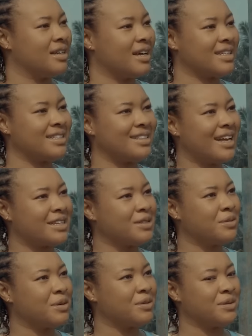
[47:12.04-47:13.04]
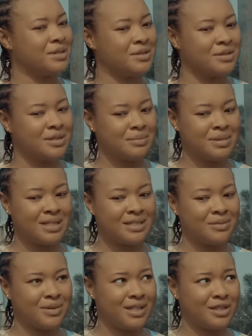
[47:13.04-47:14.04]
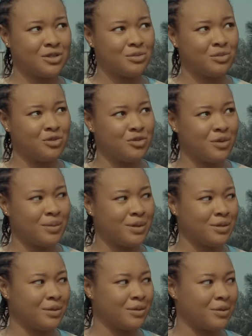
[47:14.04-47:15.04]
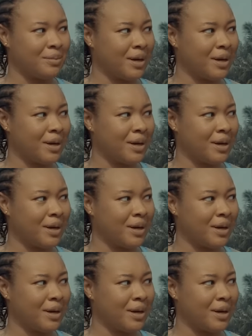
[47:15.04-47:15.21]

Acting like someone who is contemplating whether to move forward or go